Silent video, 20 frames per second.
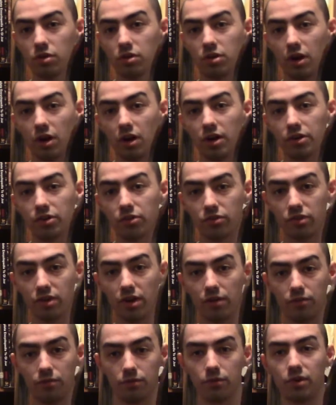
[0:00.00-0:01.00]
guard
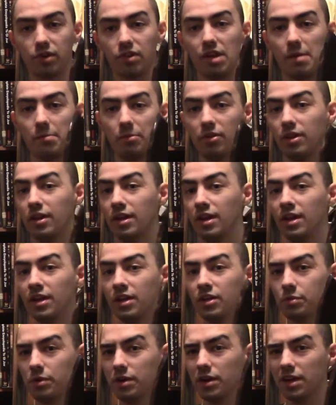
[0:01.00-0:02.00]
yourself. For example,
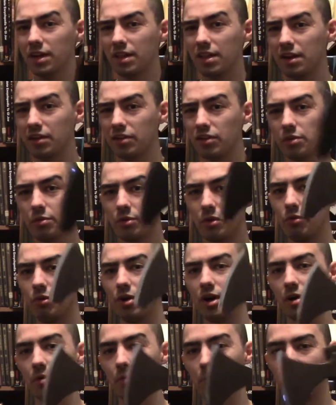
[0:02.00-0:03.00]
you wouldn't exactly want to
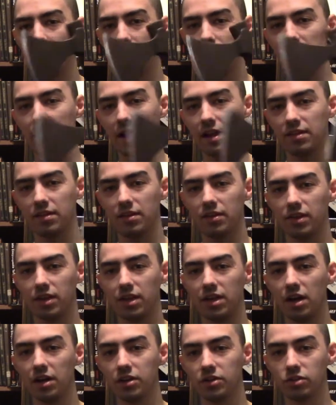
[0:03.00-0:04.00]
walk around and accidentally
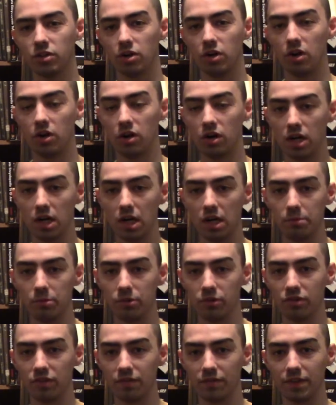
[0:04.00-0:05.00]
cut your arm or
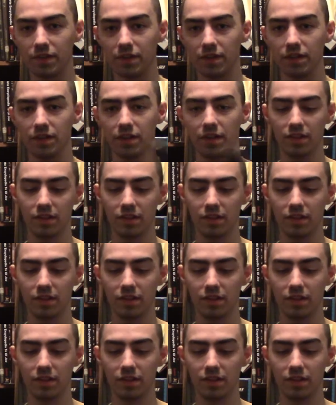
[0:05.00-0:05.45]
something on this,